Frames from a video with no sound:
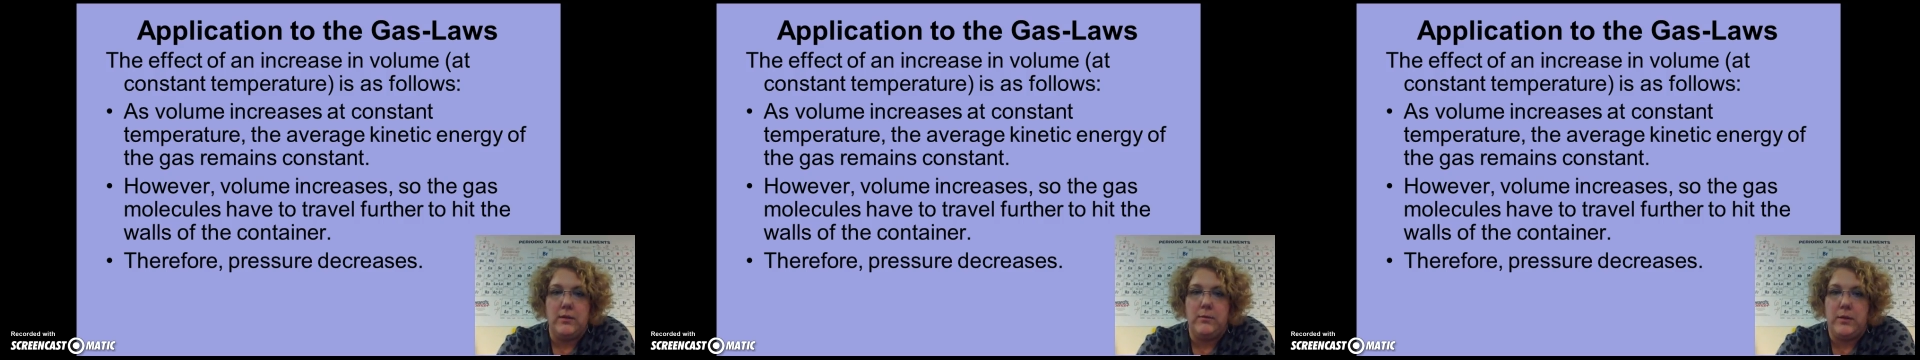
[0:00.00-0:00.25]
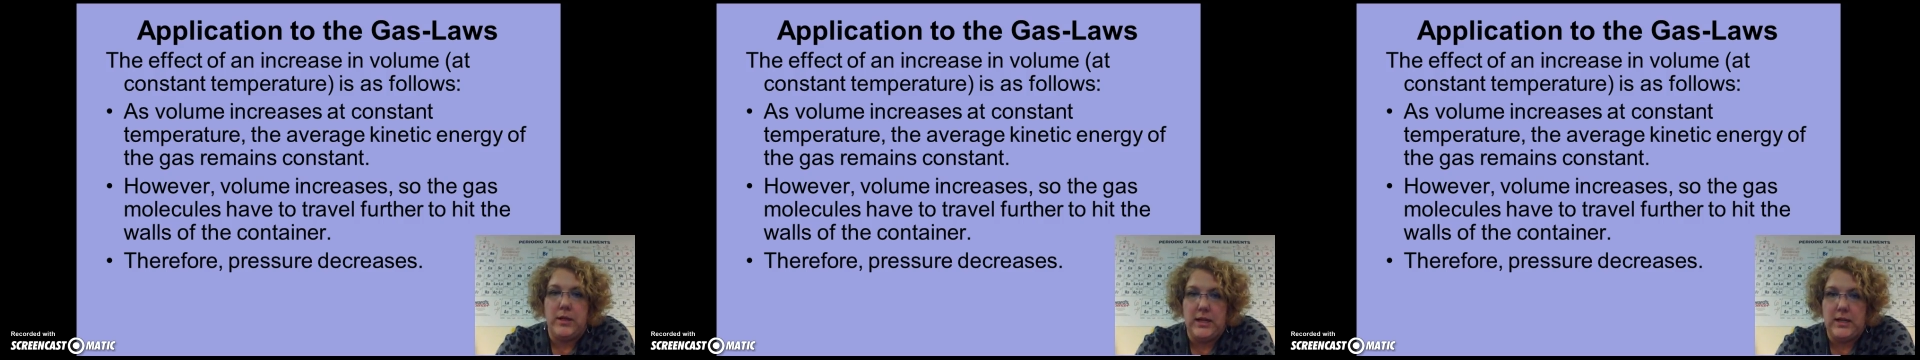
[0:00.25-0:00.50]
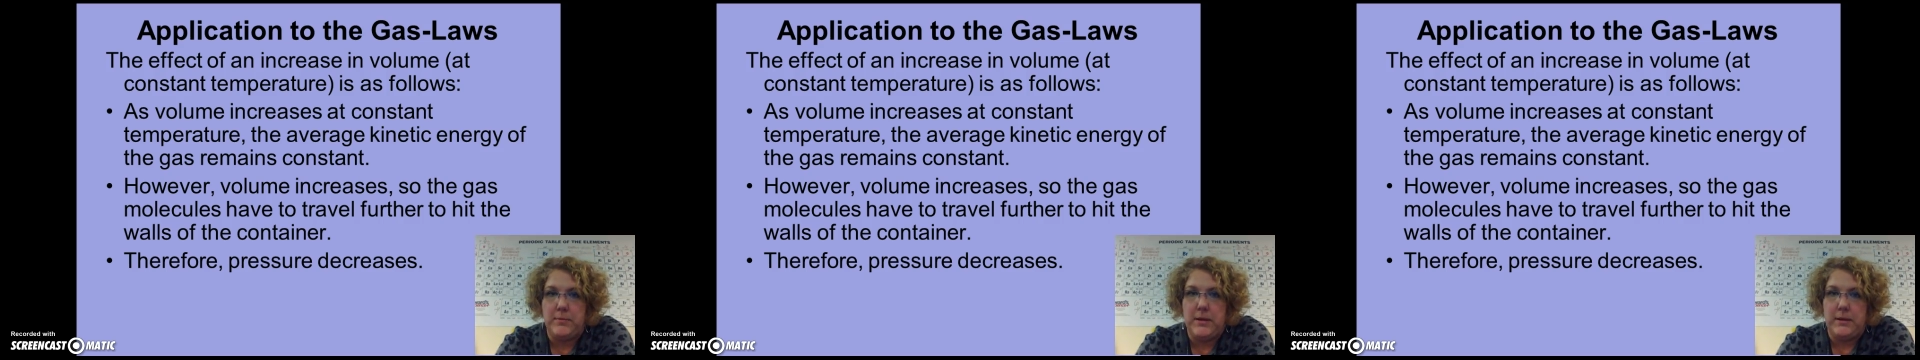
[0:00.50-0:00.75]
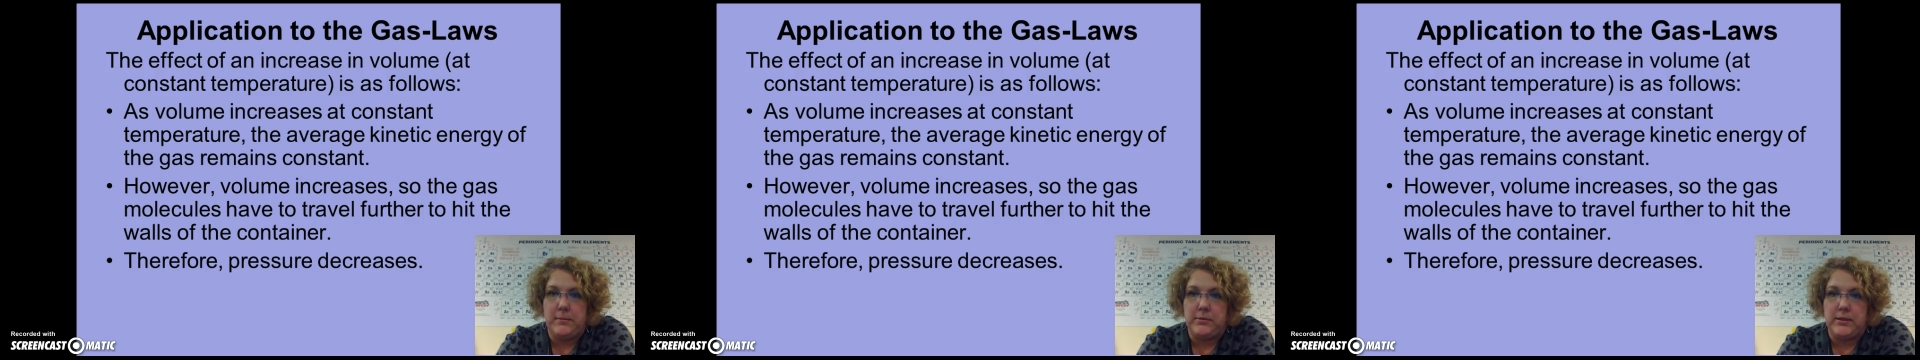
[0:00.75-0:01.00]
We need to
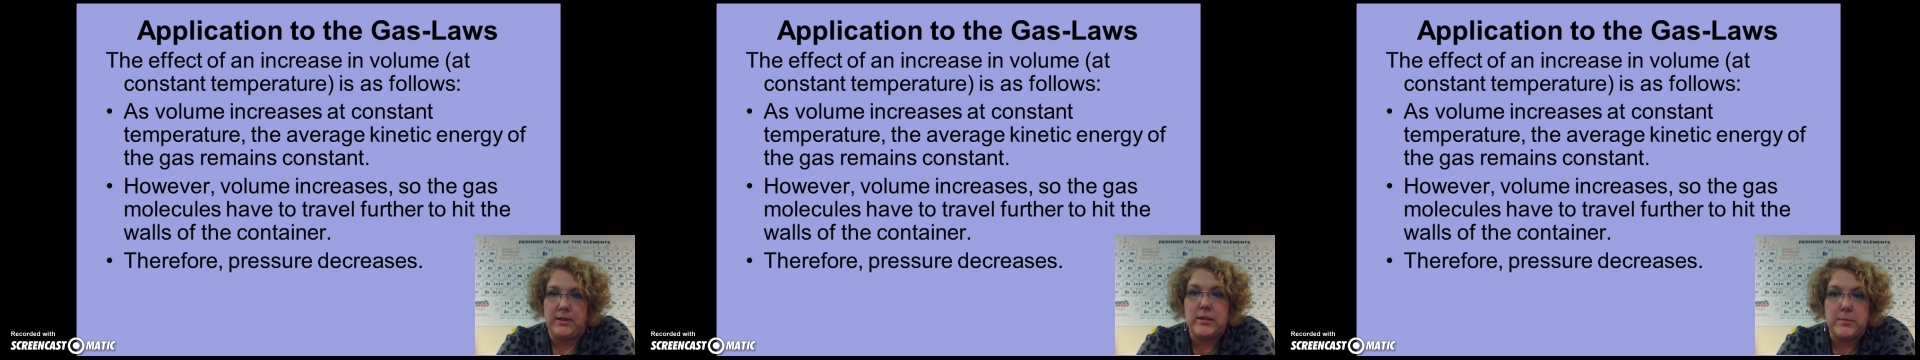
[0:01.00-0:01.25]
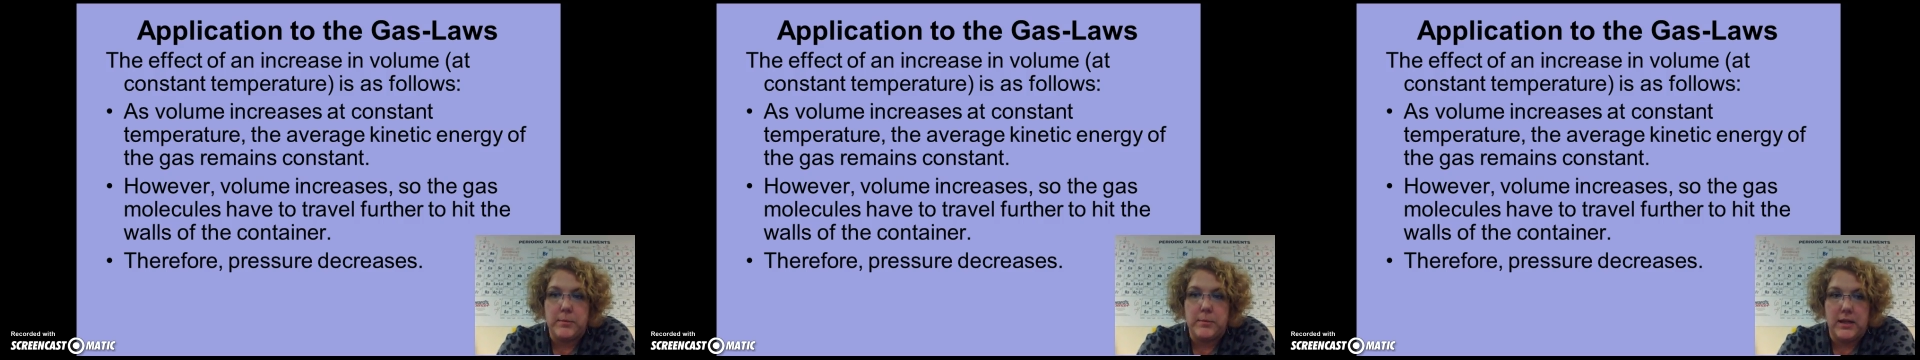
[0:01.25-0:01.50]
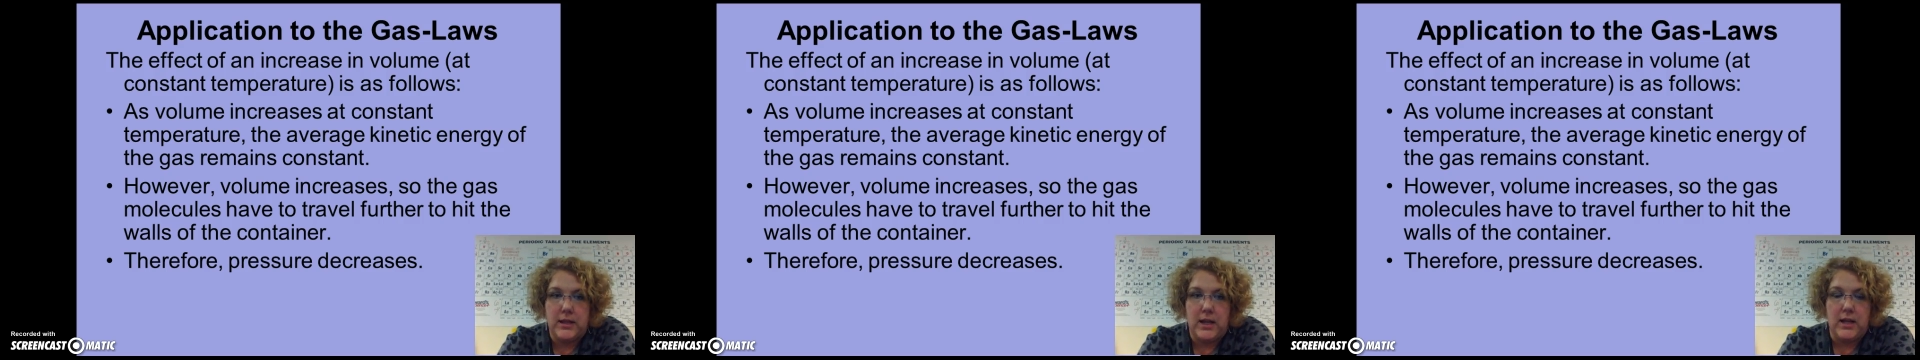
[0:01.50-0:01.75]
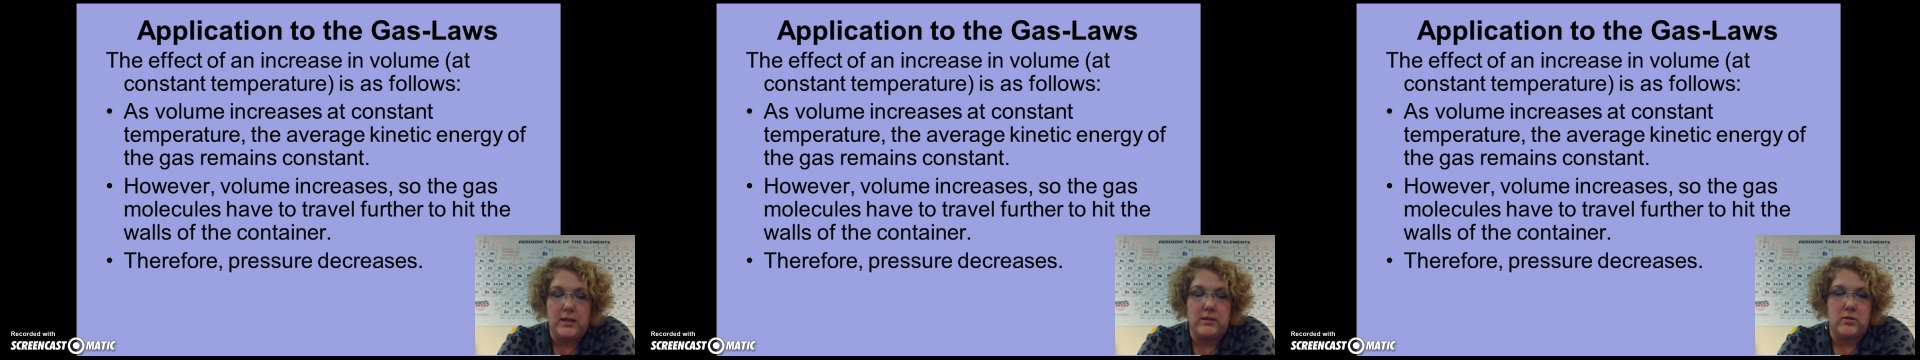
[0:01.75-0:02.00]
be able to explain
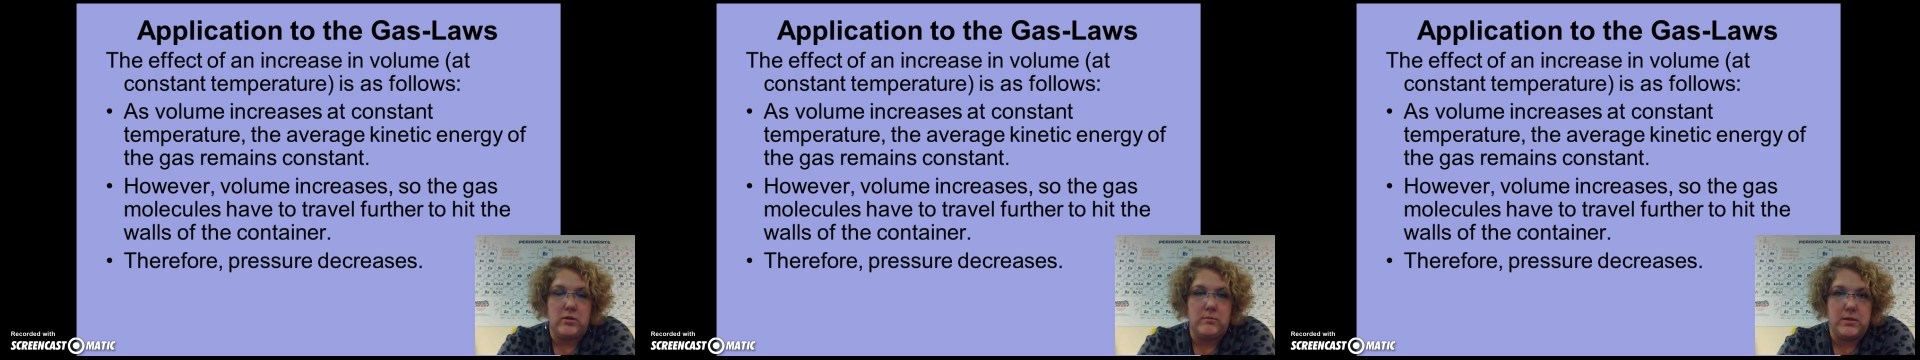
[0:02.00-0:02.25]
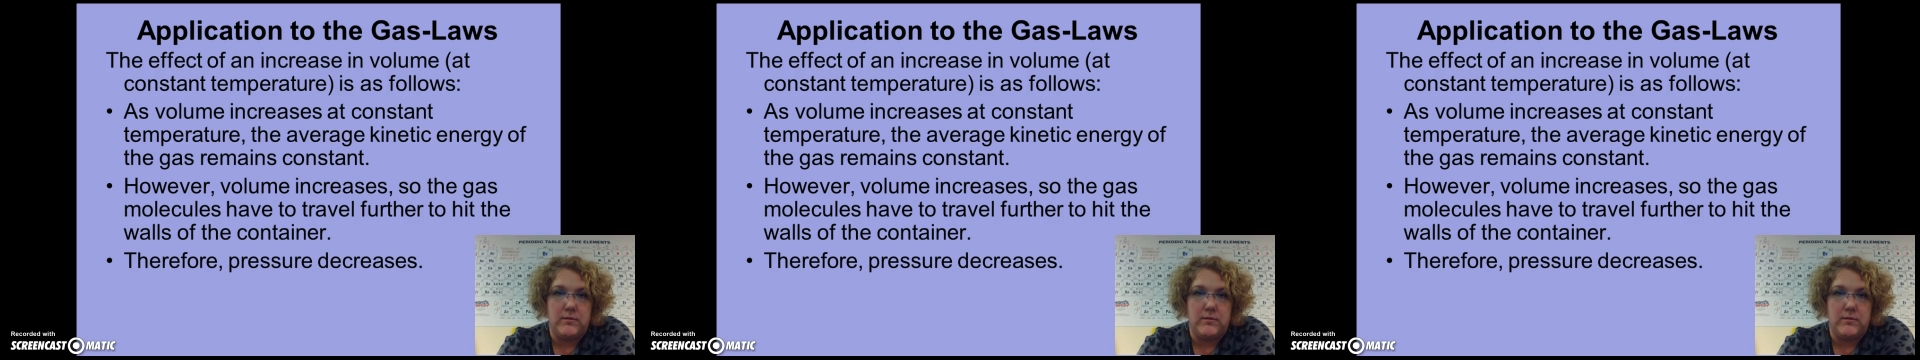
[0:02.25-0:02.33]
that in terms